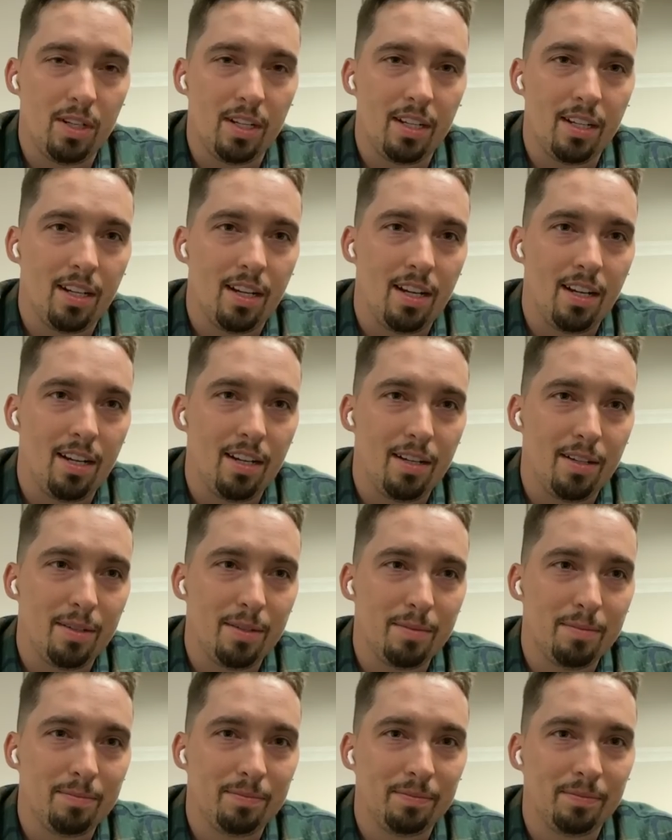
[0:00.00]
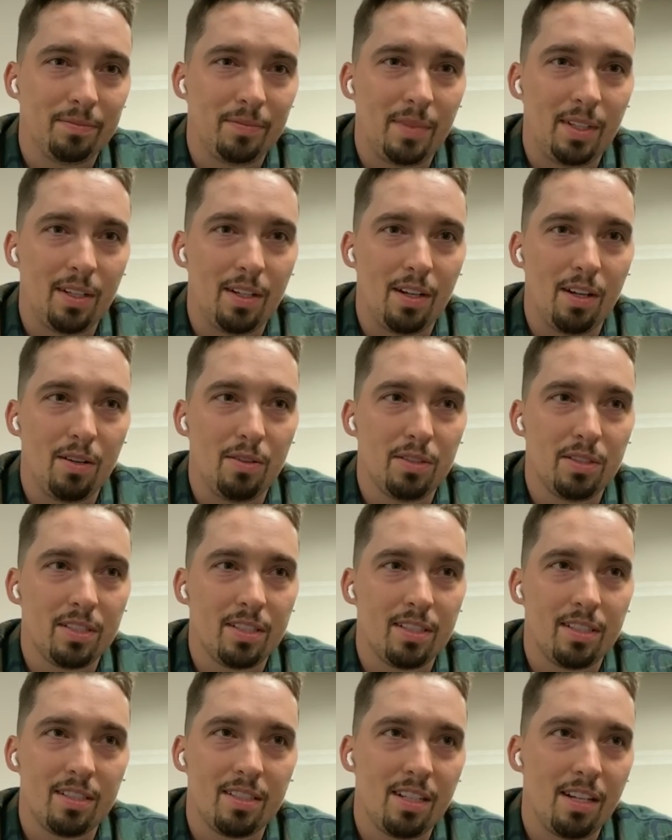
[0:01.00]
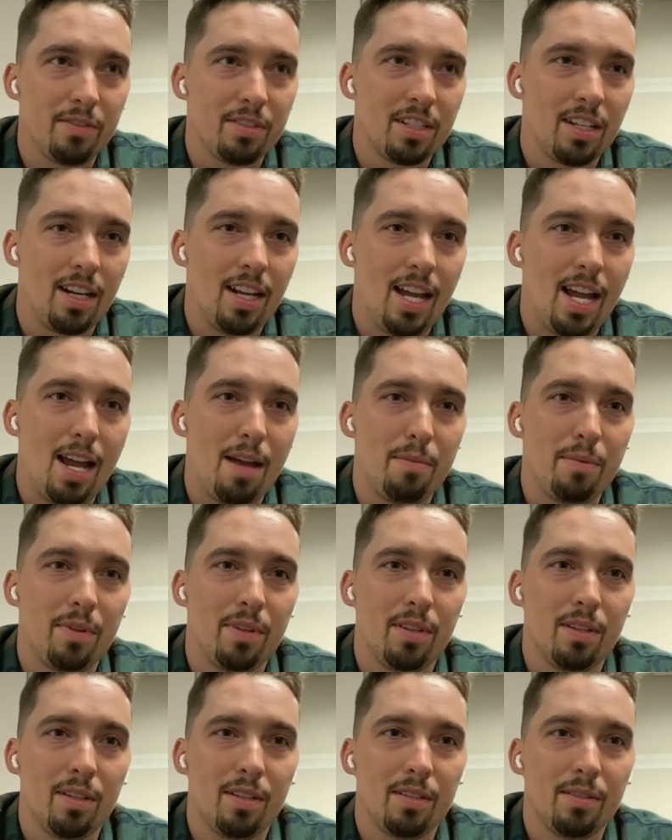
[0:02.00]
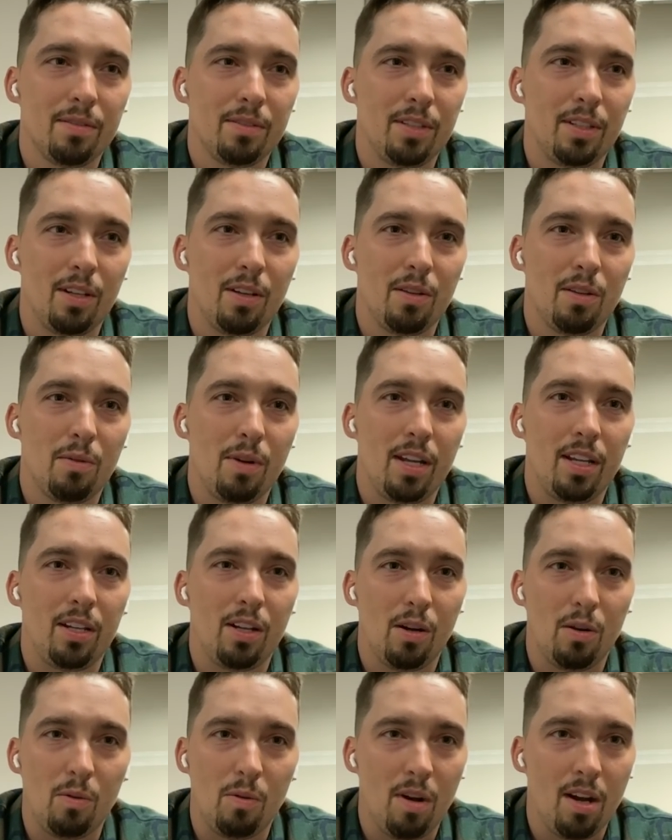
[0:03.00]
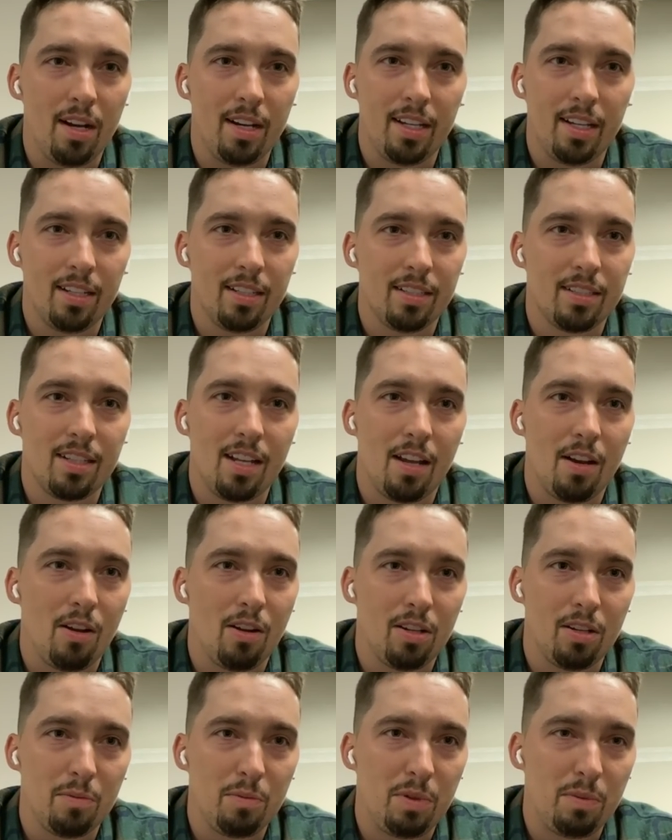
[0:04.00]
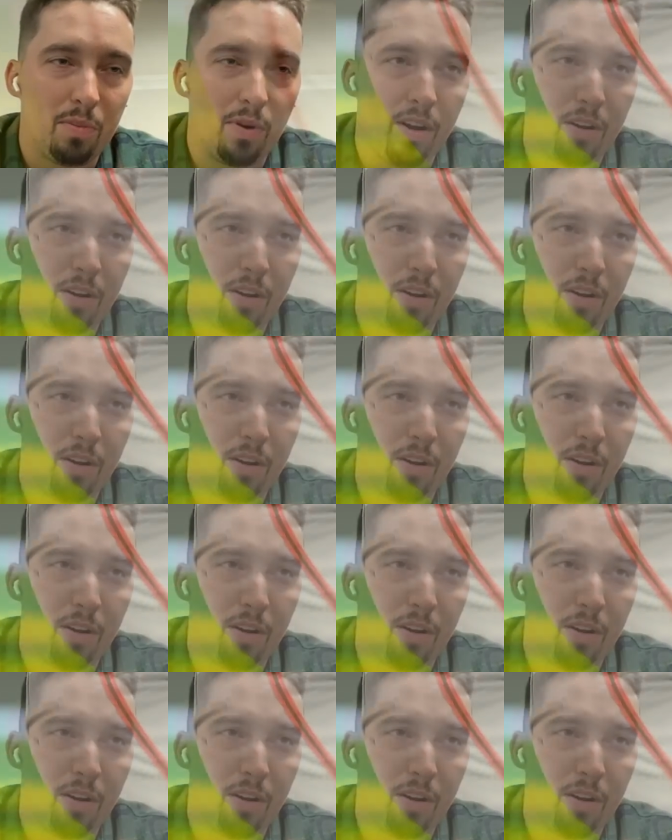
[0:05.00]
through it. Stuff's going to happen, the way you don't want it. It's not all going